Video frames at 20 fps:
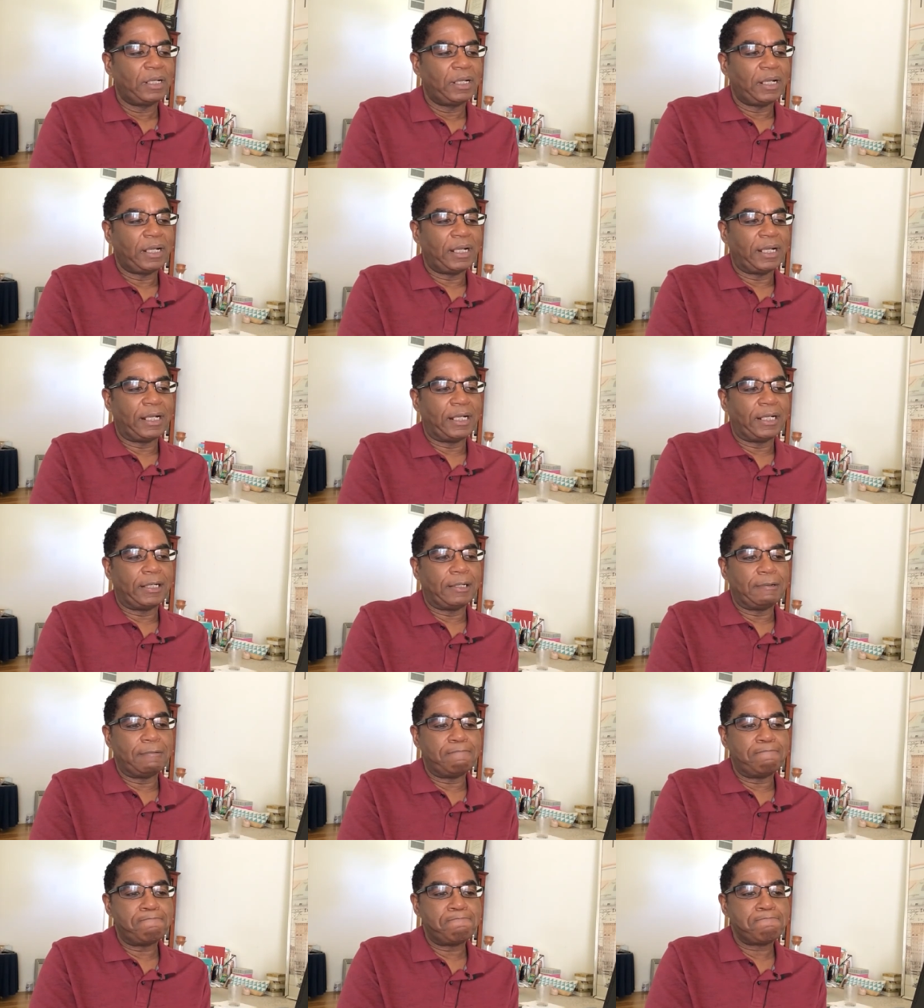
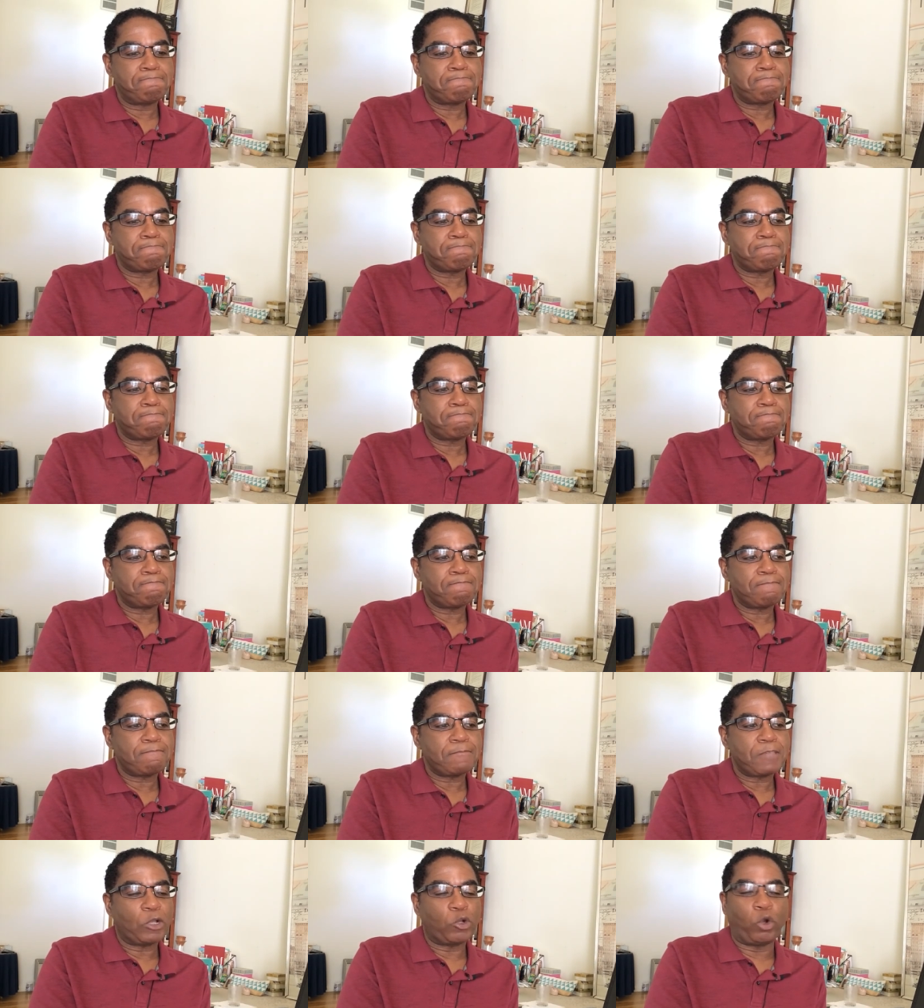um,
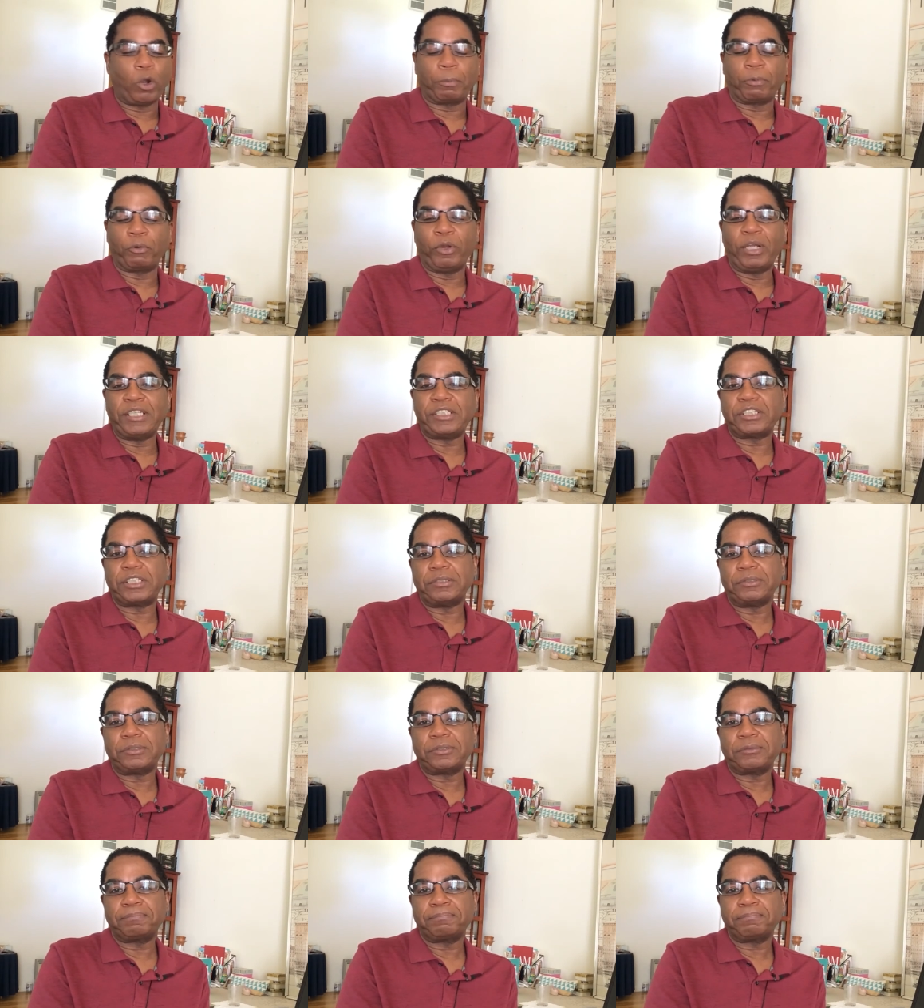
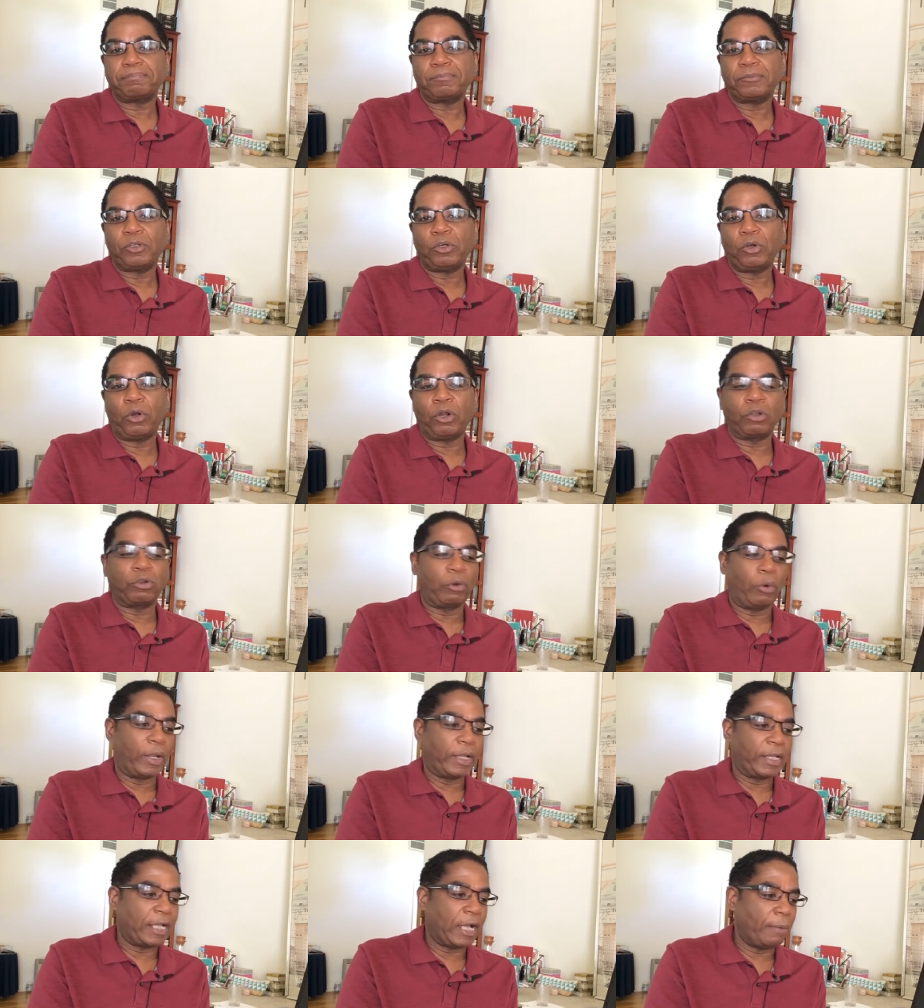corporations or
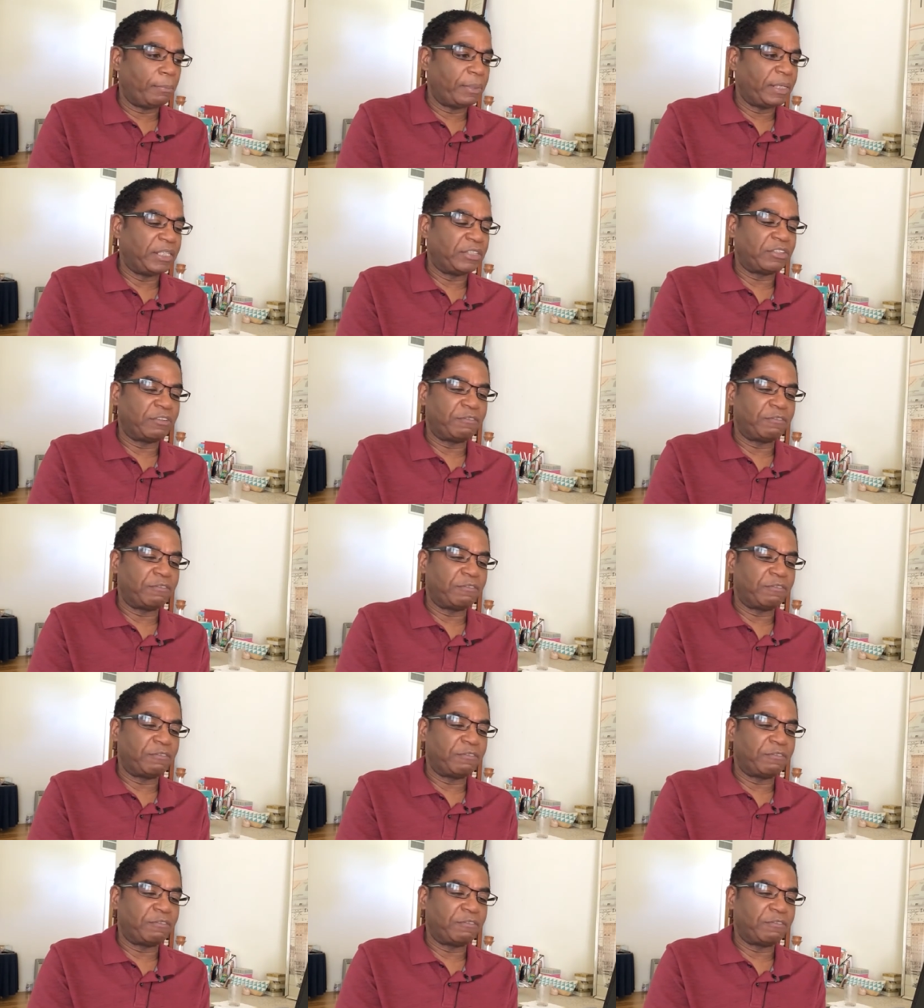growing companies.